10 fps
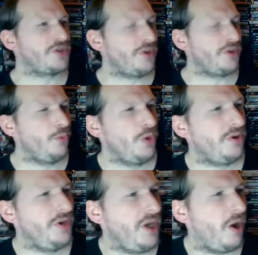There's nothing
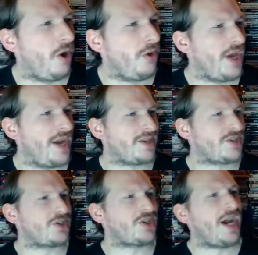really all that
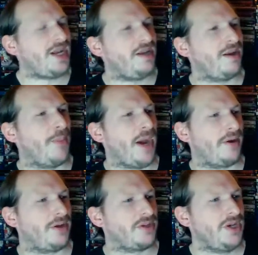exciting
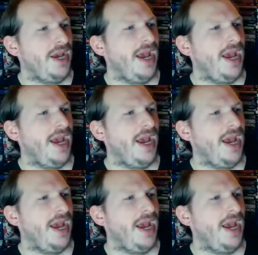about it.